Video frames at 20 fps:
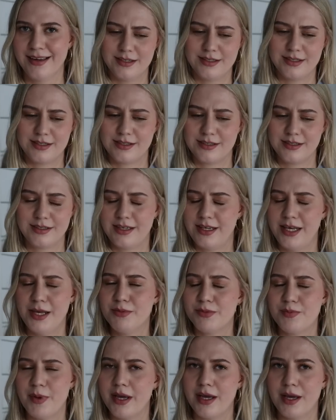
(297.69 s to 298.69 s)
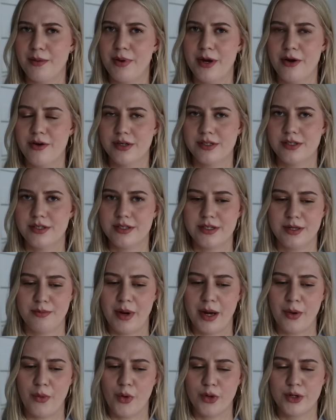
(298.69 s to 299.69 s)
It's keeps making appearances in
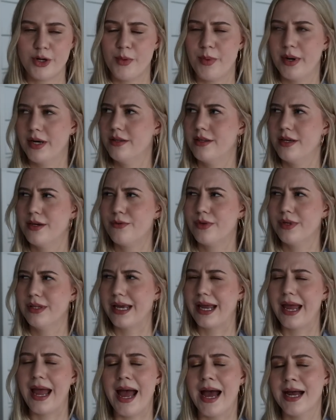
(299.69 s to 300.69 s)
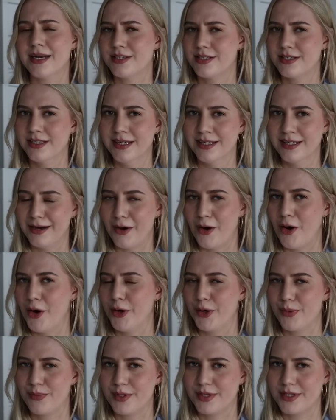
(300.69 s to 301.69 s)
my wardrobe, when I didn't really catch it
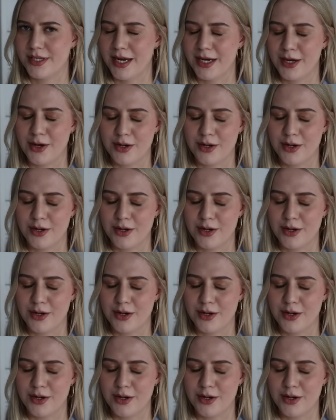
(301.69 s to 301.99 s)
100%